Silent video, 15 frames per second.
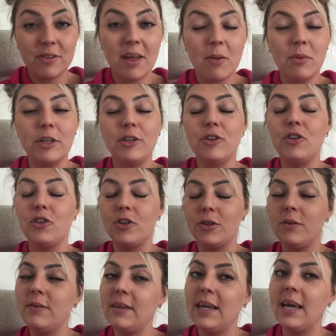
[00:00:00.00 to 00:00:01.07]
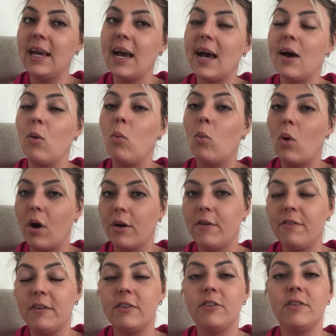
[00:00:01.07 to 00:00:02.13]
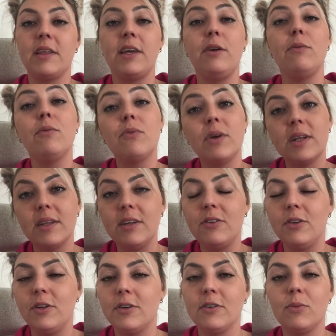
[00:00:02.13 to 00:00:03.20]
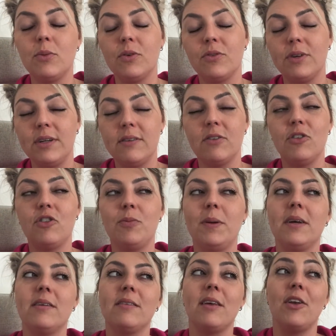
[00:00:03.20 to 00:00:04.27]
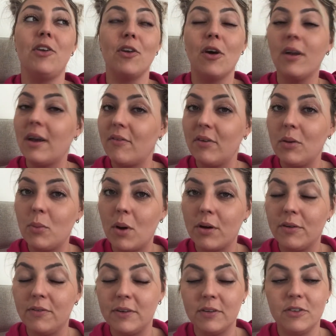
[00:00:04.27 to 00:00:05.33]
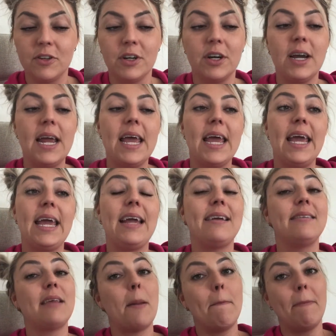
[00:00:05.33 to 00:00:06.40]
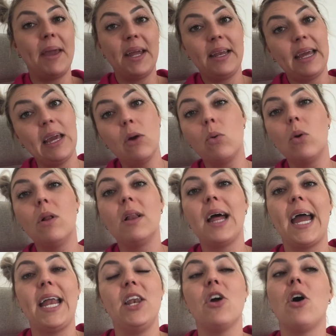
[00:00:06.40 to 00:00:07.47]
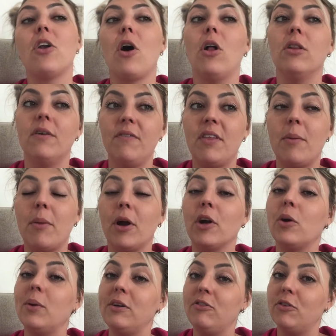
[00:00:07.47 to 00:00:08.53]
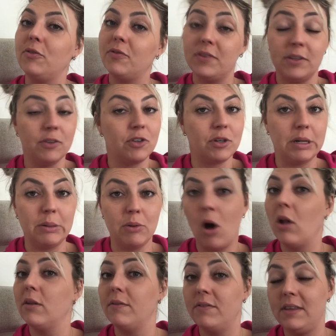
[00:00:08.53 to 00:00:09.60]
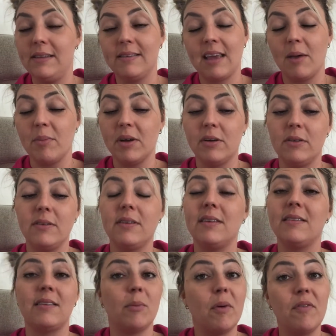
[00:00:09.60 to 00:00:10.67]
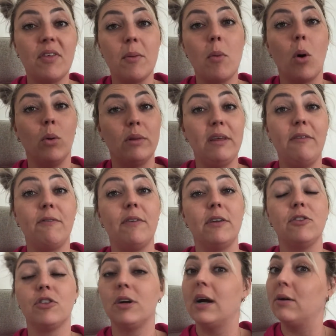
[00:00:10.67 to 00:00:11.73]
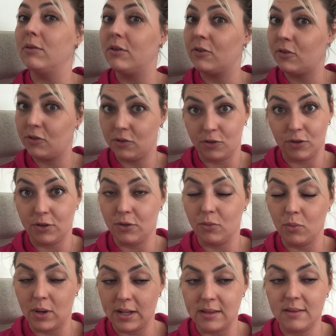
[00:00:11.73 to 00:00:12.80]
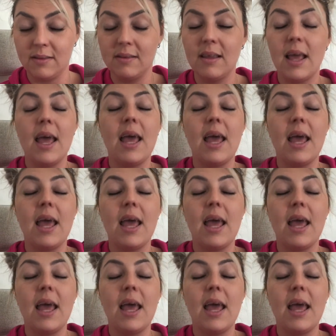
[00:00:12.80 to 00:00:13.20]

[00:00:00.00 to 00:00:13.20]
that when you're choosing a water filter that you really do your research, because not every water filter is made equal, and not all of them are going to filter out all of these chemicals. Some of them only filter out certain ones.